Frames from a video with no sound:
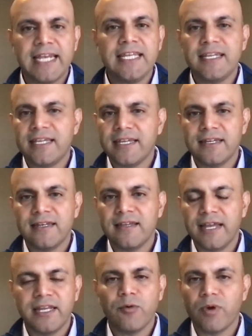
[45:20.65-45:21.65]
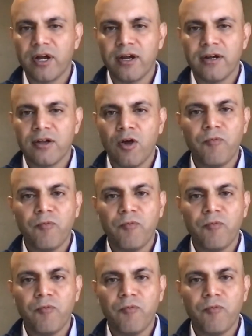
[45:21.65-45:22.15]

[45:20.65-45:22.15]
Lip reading: any kid anywhere